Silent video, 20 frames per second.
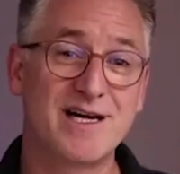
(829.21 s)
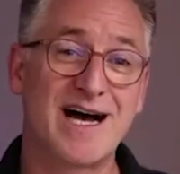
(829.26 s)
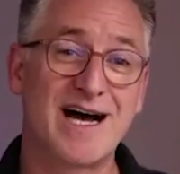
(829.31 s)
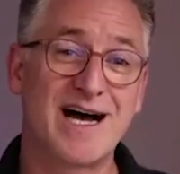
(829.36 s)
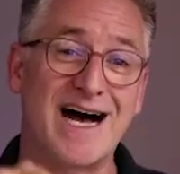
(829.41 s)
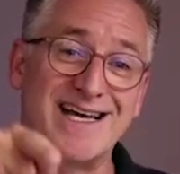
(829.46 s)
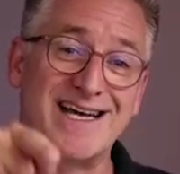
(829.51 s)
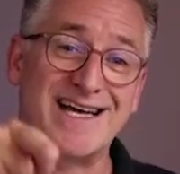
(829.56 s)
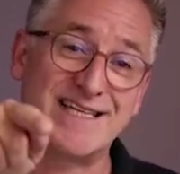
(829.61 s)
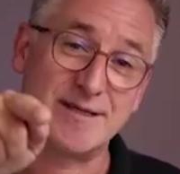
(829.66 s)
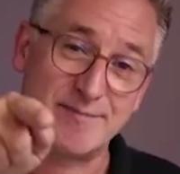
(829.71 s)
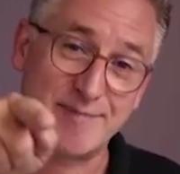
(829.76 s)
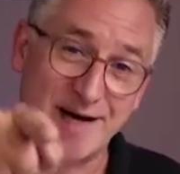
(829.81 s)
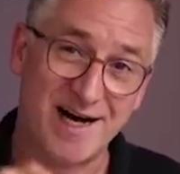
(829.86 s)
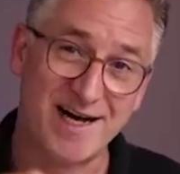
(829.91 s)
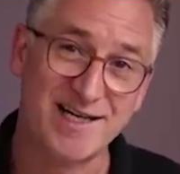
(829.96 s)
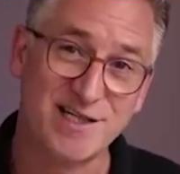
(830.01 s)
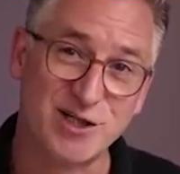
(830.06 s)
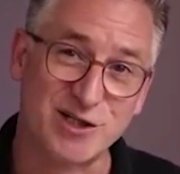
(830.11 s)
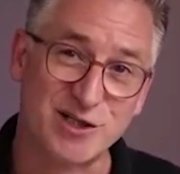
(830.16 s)
I keep
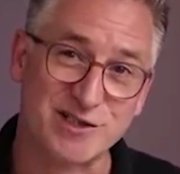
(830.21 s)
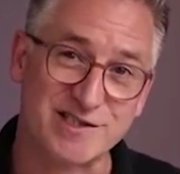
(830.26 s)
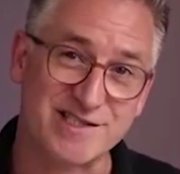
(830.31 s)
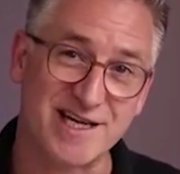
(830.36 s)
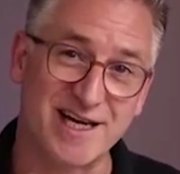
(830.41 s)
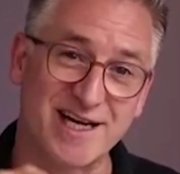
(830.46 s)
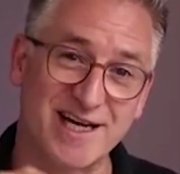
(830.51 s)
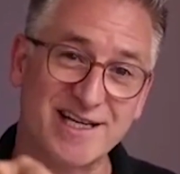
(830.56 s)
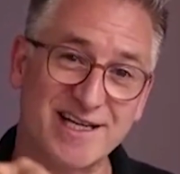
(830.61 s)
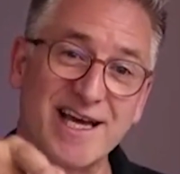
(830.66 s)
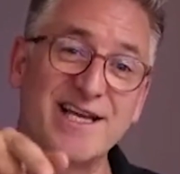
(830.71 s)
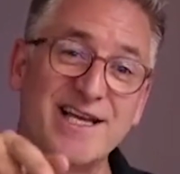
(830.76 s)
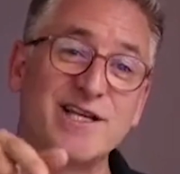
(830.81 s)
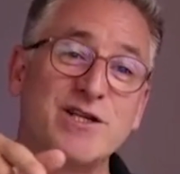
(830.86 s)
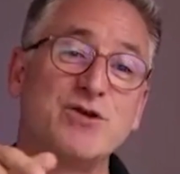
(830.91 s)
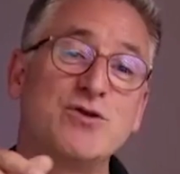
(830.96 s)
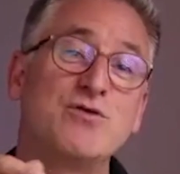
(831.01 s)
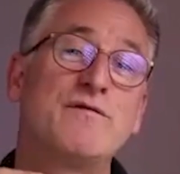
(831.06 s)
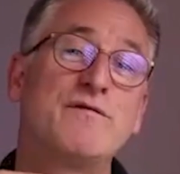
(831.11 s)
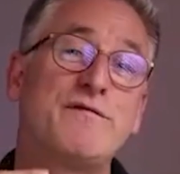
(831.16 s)
eye contact and
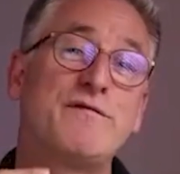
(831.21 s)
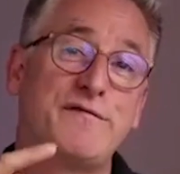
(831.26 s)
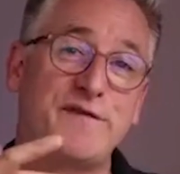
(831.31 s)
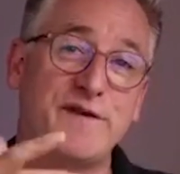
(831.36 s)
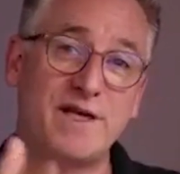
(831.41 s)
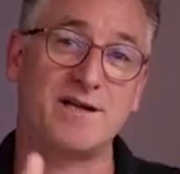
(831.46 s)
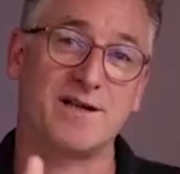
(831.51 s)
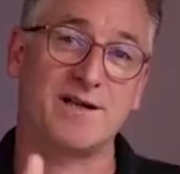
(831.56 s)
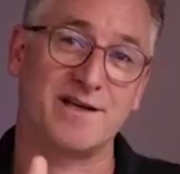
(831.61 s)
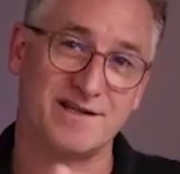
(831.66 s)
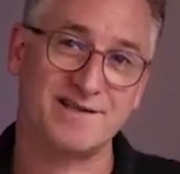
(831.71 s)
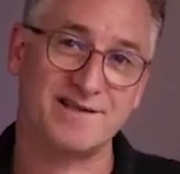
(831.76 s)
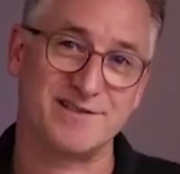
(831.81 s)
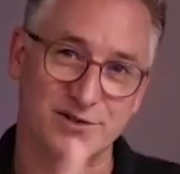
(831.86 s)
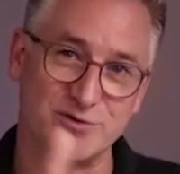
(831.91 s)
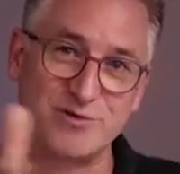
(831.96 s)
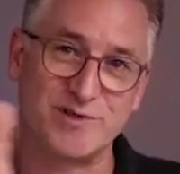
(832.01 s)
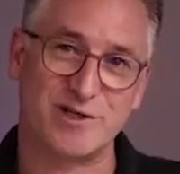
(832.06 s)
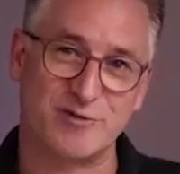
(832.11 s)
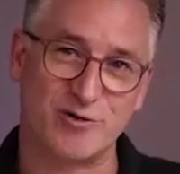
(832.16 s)
you feel, and you,
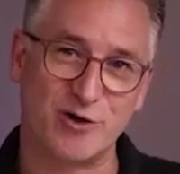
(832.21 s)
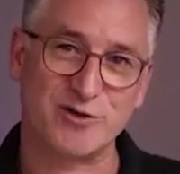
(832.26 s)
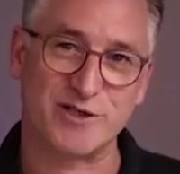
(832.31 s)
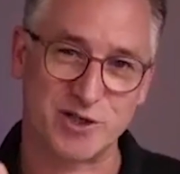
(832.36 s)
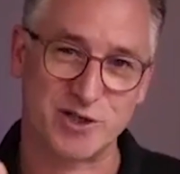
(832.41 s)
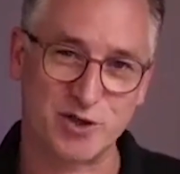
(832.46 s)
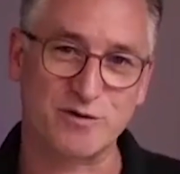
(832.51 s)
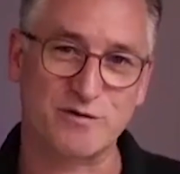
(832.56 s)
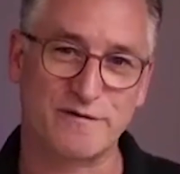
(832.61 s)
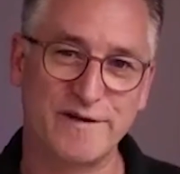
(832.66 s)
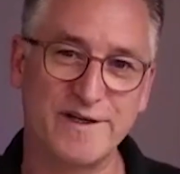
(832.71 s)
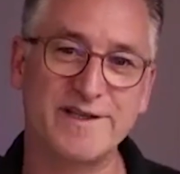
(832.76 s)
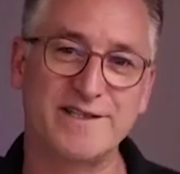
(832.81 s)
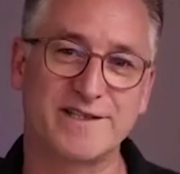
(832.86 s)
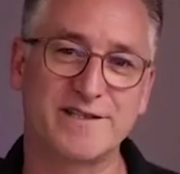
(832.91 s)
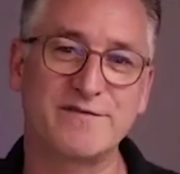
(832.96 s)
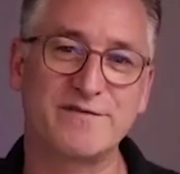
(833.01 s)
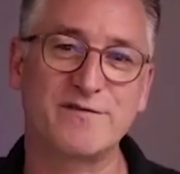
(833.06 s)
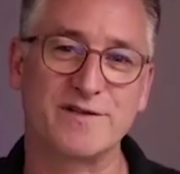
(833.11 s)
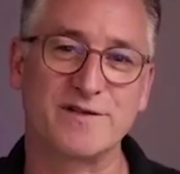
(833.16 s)
dear audience, should feel the
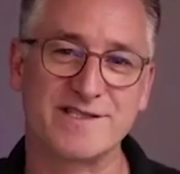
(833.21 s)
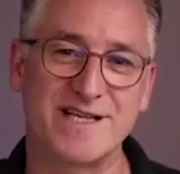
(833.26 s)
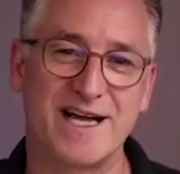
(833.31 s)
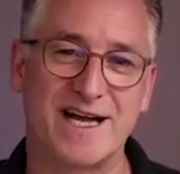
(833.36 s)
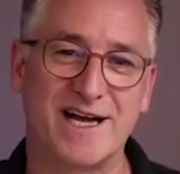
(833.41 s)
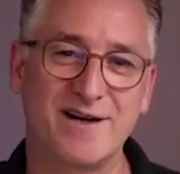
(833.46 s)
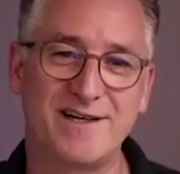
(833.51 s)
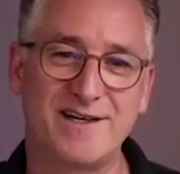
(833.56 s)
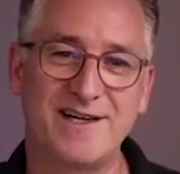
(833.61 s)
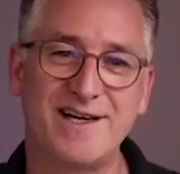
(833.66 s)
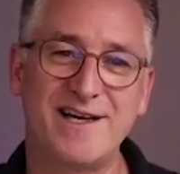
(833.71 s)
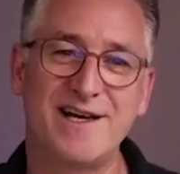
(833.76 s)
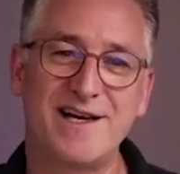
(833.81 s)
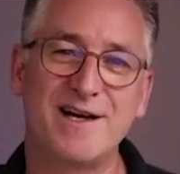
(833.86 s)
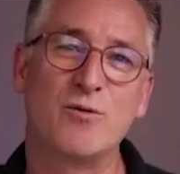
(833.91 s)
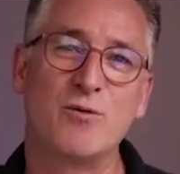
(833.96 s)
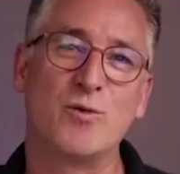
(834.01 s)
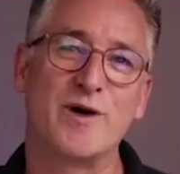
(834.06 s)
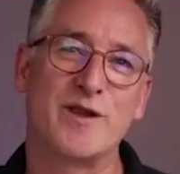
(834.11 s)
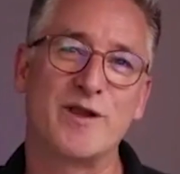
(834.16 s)
difference now,
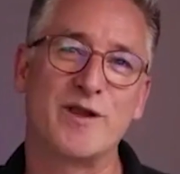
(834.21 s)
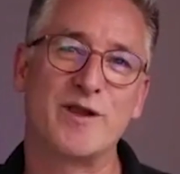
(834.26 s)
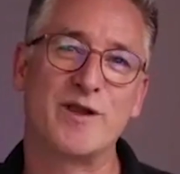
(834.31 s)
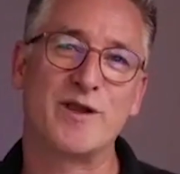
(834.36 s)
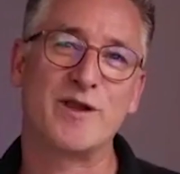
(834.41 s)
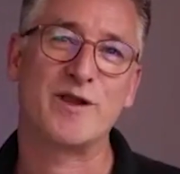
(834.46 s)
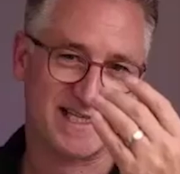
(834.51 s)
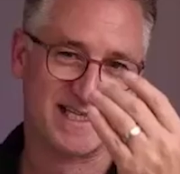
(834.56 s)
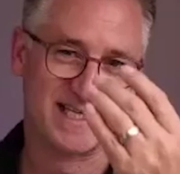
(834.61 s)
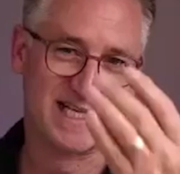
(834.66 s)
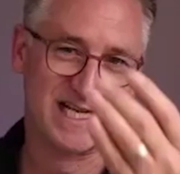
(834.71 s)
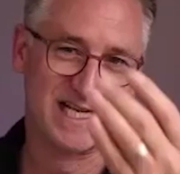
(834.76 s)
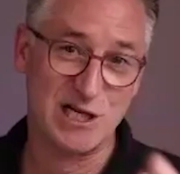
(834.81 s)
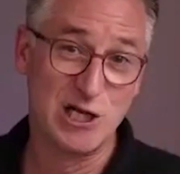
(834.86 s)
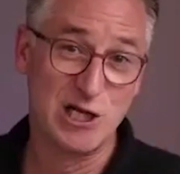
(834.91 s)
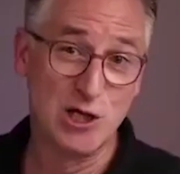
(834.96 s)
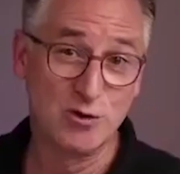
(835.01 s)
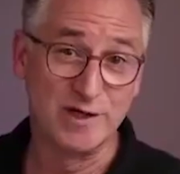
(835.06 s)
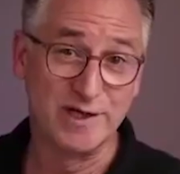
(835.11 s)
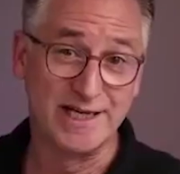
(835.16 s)
whether I say it
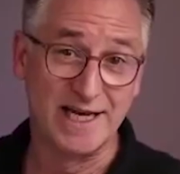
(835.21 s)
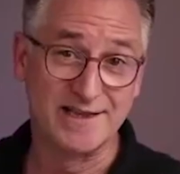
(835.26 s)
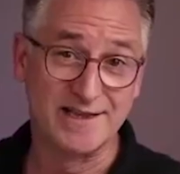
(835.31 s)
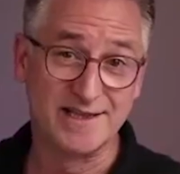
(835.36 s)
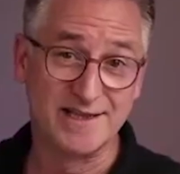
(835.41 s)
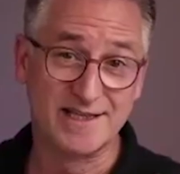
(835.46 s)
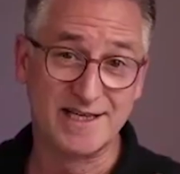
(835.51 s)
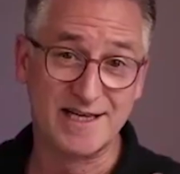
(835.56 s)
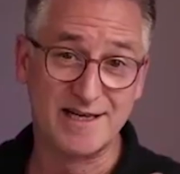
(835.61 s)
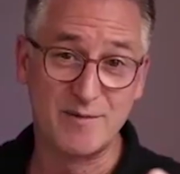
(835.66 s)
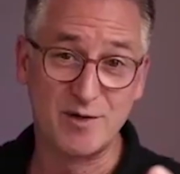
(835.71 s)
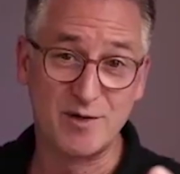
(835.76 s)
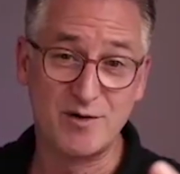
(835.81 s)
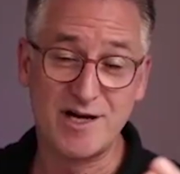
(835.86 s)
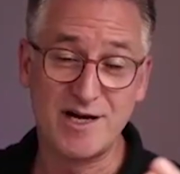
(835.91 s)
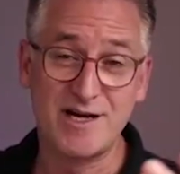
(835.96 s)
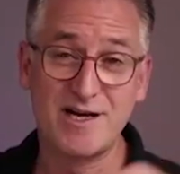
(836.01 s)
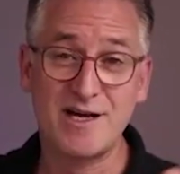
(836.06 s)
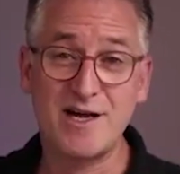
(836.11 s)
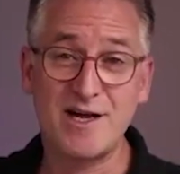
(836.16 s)
looking at the
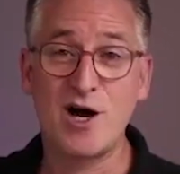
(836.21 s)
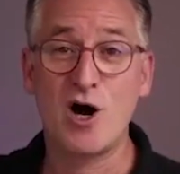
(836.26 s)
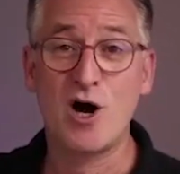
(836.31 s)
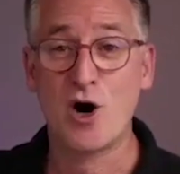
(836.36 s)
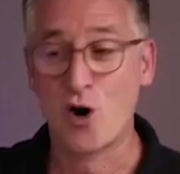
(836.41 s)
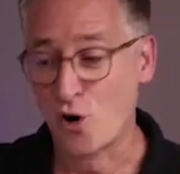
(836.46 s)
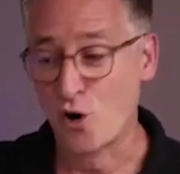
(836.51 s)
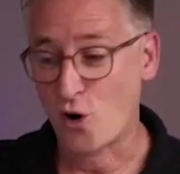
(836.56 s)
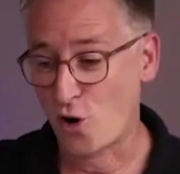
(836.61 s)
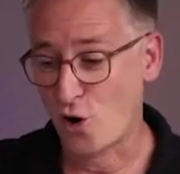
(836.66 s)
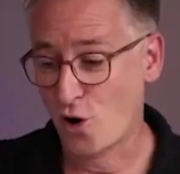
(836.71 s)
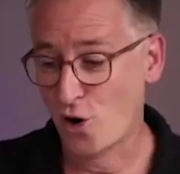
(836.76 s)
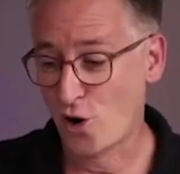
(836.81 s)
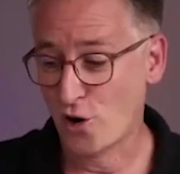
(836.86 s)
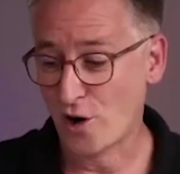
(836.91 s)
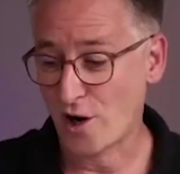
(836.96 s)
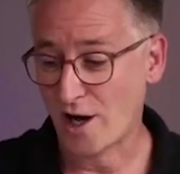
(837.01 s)
camera or